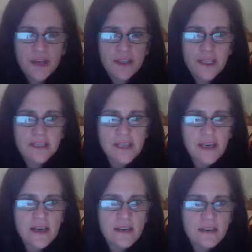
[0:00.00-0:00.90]

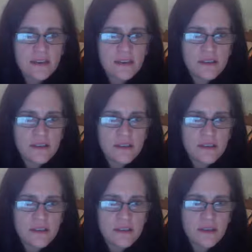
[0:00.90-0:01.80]
Excel?
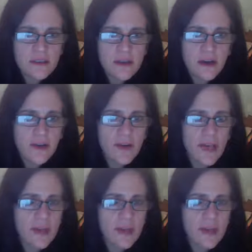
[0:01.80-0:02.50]
Oh, okay.